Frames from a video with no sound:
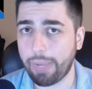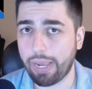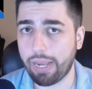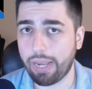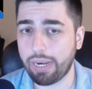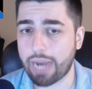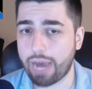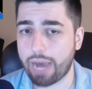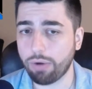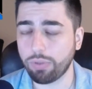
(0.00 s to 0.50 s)

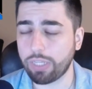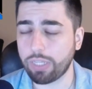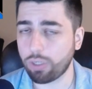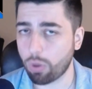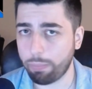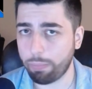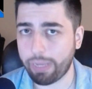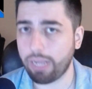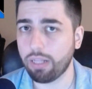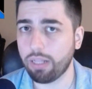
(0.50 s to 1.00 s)
And I don't think
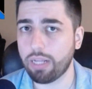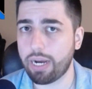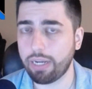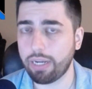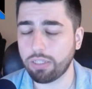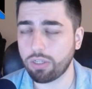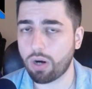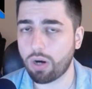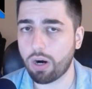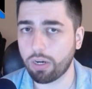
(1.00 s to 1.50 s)
Obey
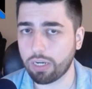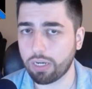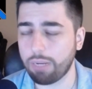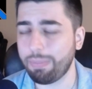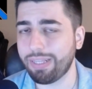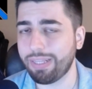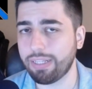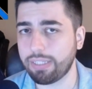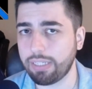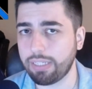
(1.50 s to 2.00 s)
Alliance are going to
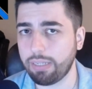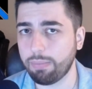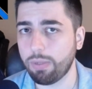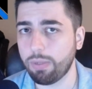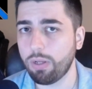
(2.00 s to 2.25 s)
be the team